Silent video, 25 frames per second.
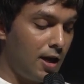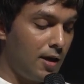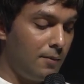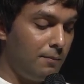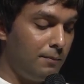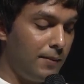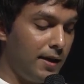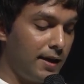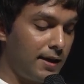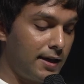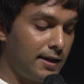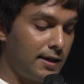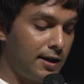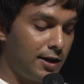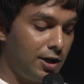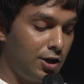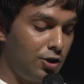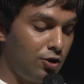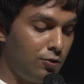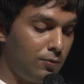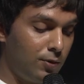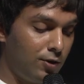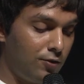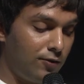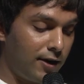making a
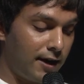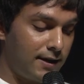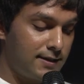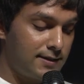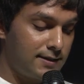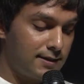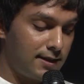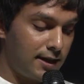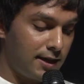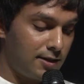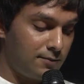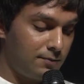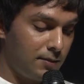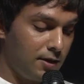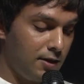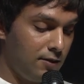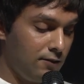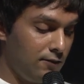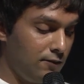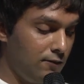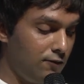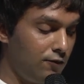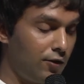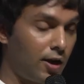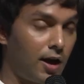human rights
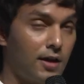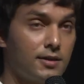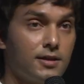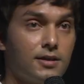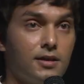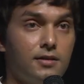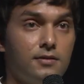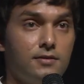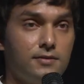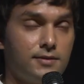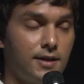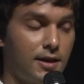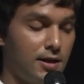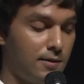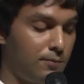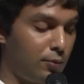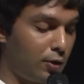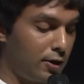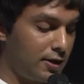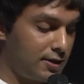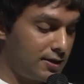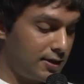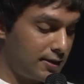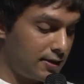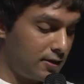statement rather than a
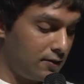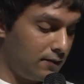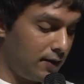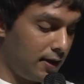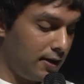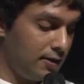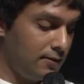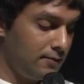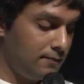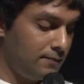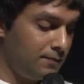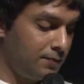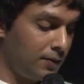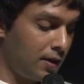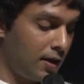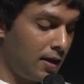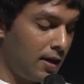political one.